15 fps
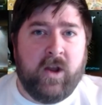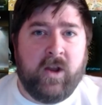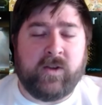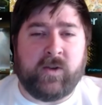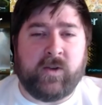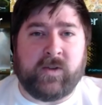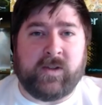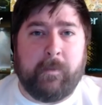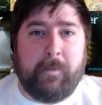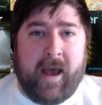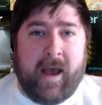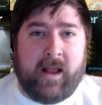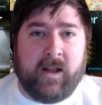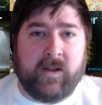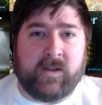So it's the
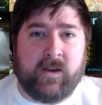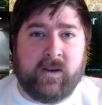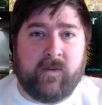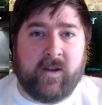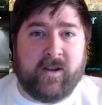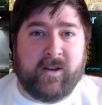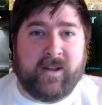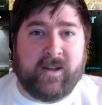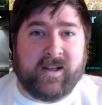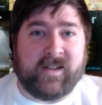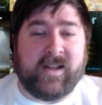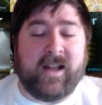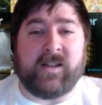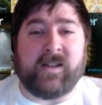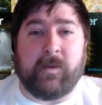balance of the
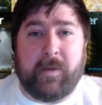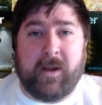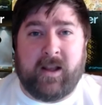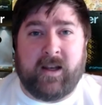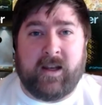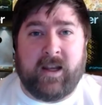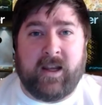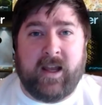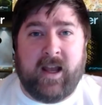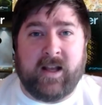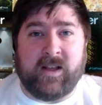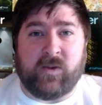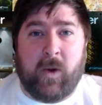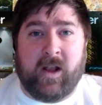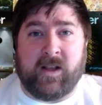extensibility
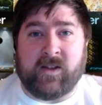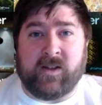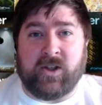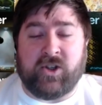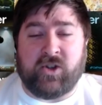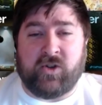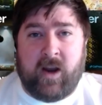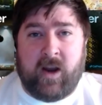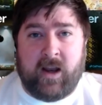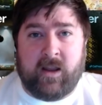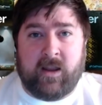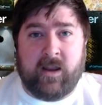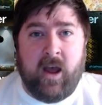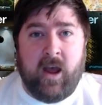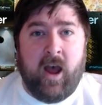as well as the strength,